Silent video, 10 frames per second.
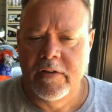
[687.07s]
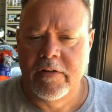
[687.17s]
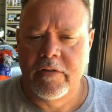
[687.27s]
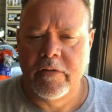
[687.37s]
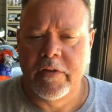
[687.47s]

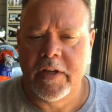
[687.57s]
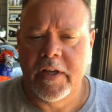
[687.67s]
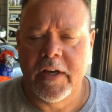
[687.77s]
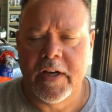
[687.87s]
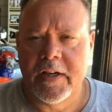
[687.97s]
to
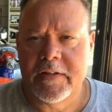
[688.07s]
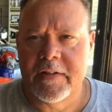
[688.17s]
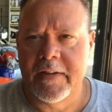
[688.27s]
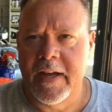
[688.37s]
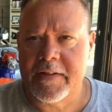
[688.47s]

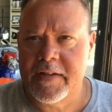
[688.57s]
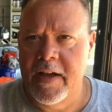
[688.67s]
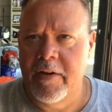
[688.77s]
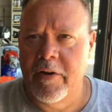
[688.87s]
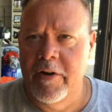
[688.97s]
the next
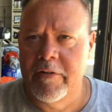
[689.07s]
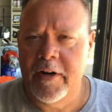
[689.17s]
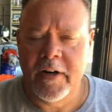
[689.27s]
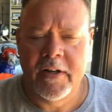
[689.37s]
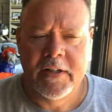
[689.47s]
town
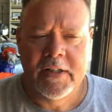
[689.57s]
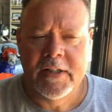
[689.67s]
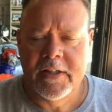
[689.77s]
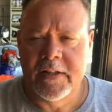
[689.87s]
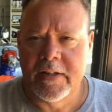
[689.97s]
over
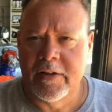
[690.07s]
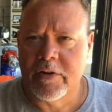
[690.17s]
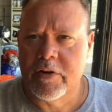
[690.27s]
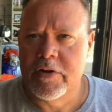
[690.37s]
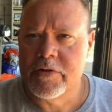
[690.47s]
and did a little
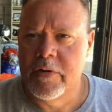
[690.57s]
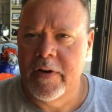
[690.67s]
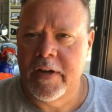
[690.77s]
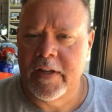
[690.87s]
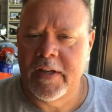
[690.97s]
cruising
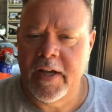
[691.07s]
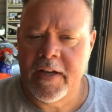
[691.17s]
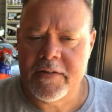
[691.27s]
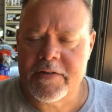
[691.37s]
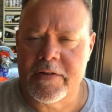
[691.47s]
around in
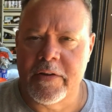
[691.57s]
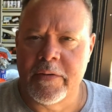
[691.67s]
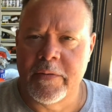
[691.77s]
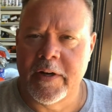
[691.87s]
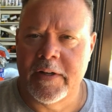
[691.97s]
that.
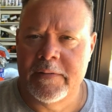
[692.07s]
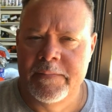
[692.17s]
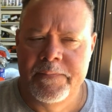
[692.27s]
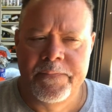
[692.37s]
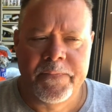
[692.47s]
So
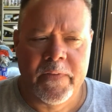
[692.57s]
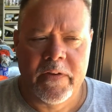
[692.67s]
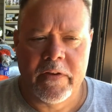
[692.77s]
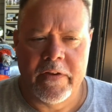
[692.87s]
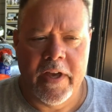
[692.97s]

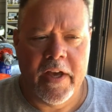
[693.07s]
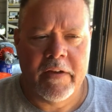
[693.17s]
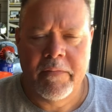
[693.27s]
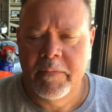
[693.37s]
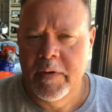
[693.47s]
yeah,
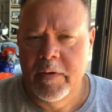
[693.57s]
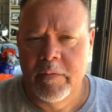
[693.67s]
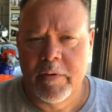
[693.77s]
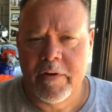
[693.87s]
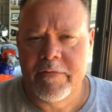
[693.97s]

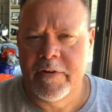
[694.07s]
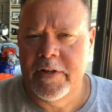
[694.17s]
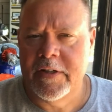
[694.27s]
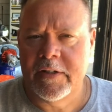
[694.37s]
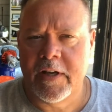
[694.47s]
pretty
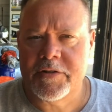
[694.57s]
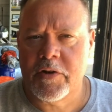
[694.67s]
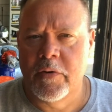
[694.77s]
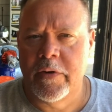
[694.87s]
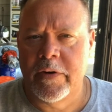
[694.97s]
fun. Lots
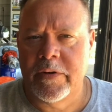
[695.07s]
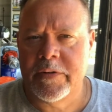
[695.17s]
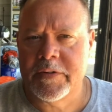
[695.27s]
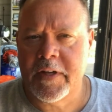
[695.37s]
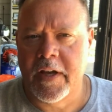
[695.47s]
going
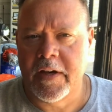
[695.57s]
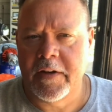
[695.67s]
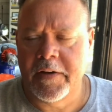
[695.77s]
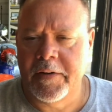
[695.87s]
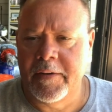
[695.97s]
on. Kind
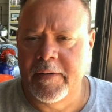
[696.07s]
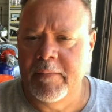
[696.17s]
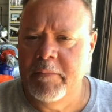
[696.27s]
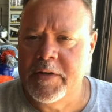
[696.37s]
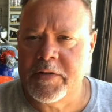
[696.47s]
of
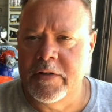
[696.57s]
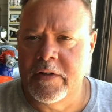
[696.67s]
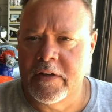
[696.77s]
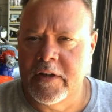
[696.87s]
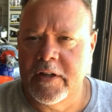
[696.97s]
missing
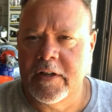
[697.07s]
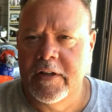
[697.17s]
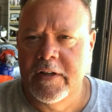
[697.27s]
the